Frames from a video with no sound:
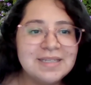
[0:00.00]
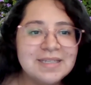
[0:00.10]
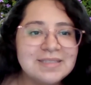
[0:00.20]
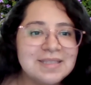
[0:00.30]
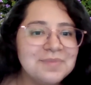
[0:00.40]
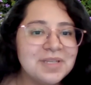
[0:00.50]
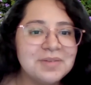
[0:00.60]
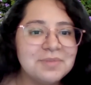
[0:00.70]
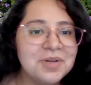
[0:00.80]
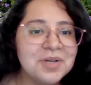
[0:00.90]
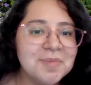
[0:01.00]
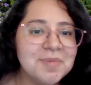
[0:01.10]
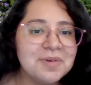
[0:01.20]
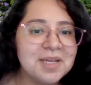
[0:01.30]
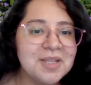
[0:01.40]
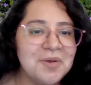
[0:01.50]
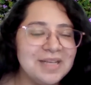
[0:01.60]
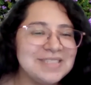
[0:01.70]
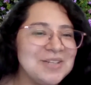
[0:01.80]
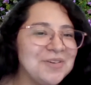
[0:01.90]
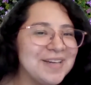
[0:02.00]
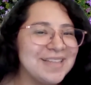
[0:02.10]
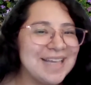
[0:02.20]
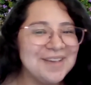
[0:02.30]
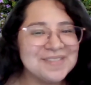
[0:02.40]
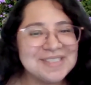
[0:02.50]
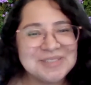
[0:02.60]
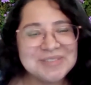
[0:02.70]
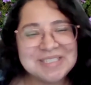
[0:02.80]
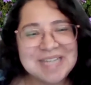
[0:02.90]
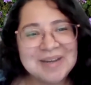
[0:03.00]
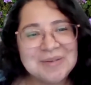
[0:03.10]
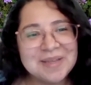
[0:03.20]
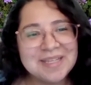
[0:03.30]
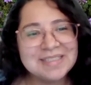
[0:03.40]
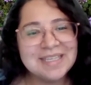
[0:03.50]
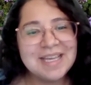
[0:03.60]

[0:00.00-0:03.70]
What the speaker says: Because I mean, we're going to be working the rest of our lives into retirement.